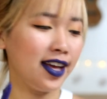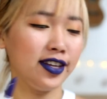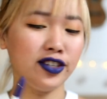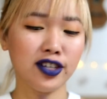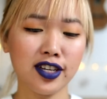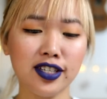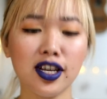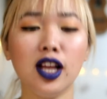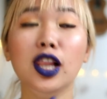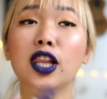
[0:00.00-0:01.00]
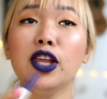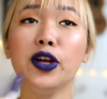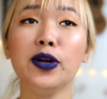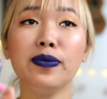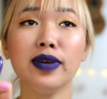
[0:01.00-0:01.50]
It's just a
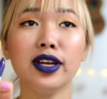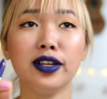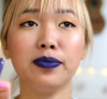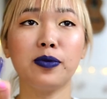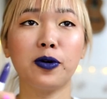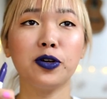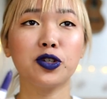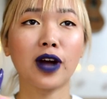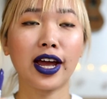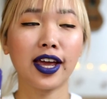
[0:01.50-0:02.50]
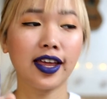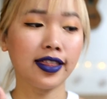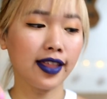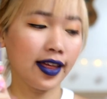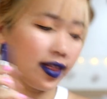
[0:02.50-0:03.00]
little bit more
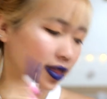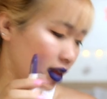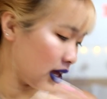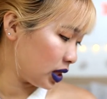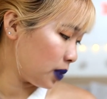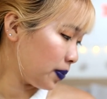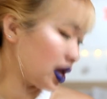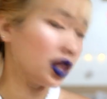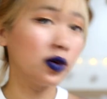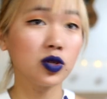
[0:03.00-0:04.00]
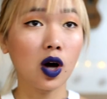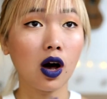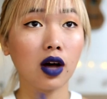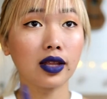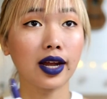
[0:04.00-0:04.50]
drying than the Pillow
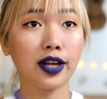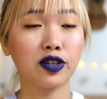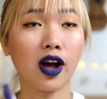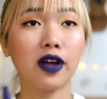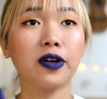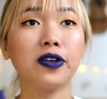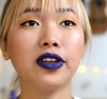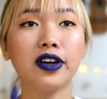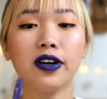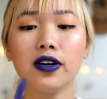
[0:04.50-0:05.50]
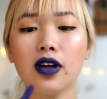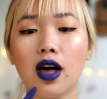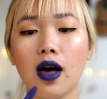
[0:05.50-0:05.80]
Talk that I tried earlier,